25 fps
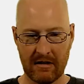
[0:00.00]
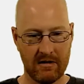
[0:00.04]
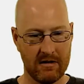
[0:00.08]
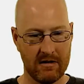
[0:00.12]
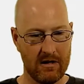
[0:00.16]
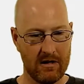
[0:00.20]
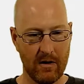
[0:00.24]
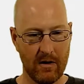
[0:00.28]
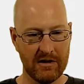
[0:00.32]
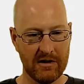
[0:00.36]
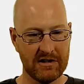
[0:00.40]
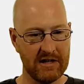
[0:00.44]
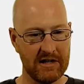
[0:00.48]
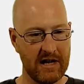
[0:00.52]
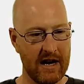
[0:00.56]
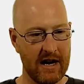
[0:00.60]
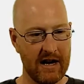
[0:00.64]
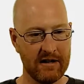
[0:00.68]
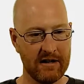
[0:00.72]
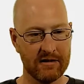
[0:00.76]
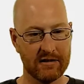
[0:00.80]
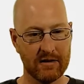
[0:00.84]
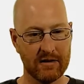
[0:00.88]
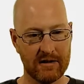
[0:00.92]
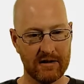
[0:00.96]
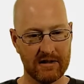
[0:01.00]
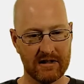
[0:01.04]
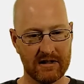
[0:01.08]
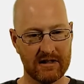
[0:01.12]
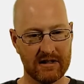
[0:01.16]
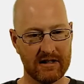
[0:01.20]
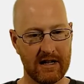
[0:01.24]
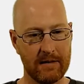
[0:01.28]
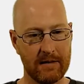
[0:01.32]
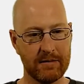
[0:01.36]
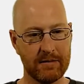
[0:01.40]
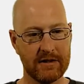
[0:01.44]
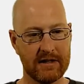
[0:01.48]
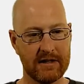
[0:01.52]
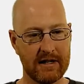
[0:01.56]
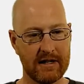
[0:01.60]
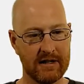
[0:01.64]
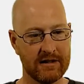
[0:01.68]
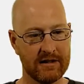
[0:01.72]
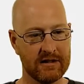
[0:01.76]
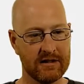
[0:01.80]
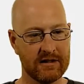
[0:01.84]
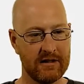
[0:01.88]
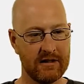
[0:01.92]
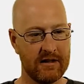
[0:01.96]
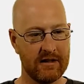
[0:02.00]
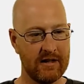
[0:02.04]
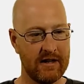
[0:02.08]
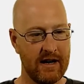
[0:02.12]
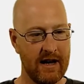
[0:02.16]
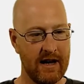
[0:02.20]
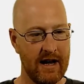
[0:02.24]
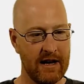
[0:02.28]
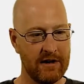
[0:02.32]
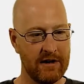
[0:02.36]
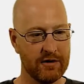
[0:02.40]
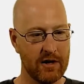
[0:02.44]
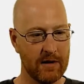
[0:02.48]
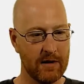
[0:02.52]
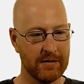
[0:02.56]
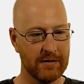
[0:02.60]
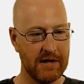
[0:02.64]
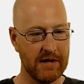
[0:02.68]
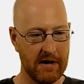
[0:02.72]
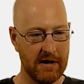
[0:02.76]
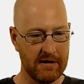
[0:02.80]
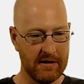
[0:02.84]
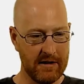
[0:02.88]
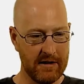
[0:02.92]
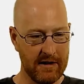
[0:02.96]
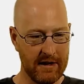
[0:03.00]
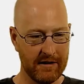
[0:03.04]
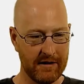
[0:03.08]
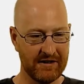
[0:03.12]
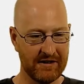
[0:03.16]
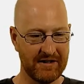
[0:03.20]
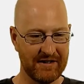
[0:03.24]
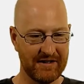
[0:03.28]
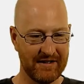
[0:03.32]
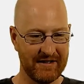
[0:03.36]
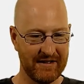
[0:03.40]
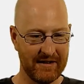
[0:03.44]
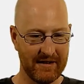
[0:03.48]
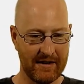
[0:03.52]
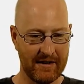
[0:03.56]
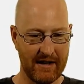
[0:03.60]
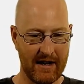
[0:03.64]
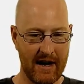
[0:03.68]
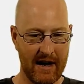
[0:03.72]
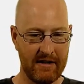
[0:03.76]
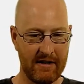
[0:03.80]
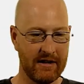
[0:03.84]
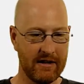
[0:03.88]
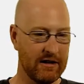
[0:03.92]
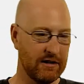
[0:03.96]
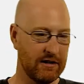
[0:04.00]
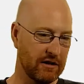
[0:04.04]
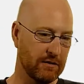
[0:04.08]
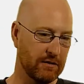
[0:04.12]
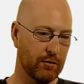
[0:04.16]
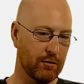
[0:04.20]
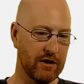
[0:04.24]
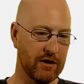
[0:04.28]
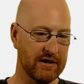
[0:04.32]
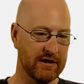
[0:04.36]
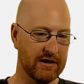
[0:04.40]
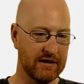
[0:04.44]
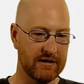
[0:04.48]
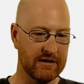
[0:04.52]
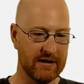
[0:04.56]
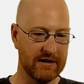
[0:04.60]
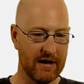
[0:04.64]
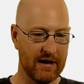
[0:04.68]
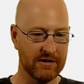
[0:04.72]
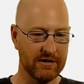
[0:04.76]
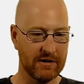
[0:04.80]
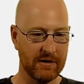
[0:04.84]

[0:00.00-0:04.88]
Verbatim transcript: No, it's not. So it skips this and drops down to this and then it just prints this out.